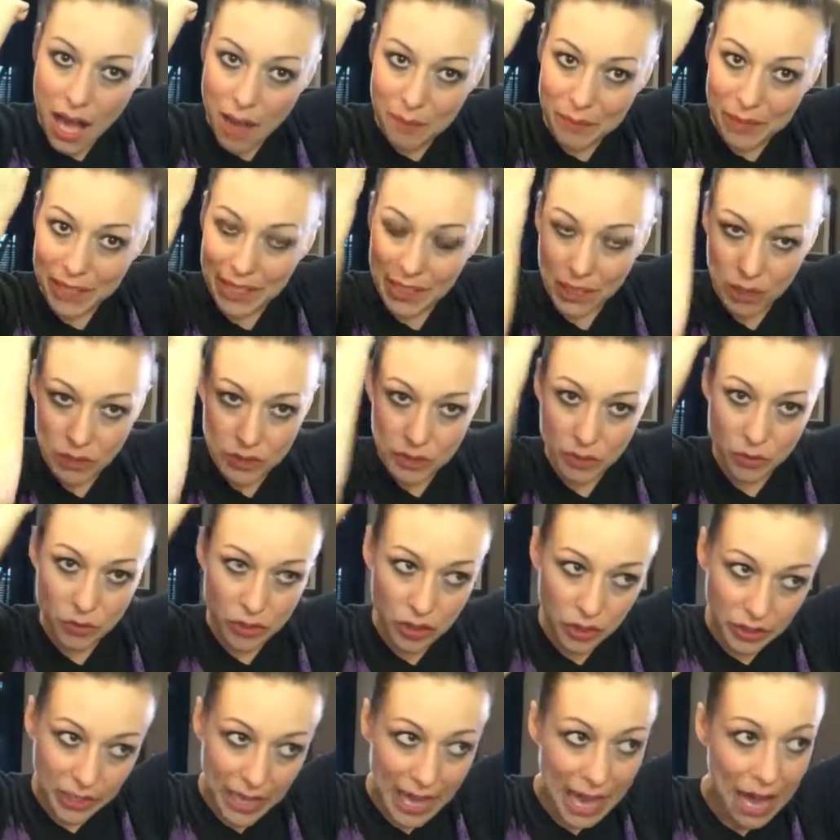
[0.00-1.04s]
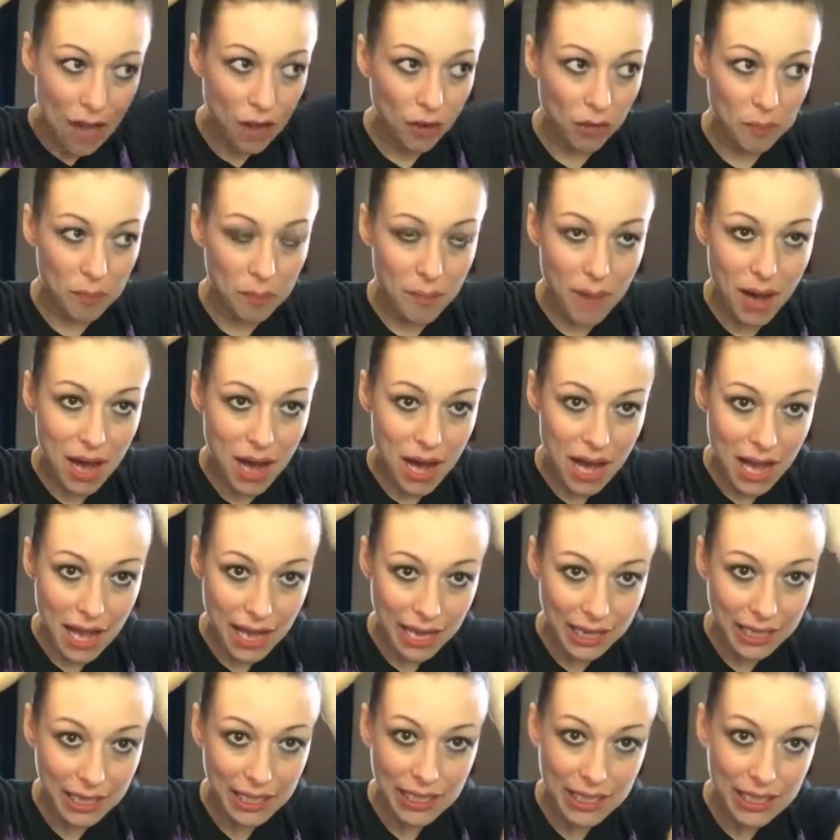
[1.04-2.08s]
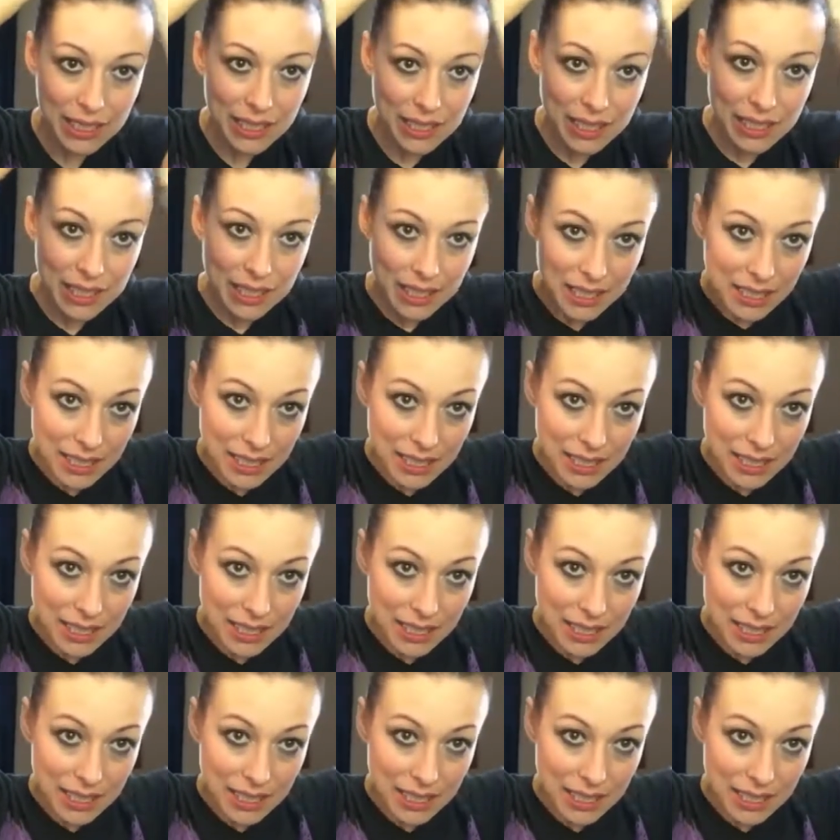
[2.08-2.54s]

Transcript: And I also took out my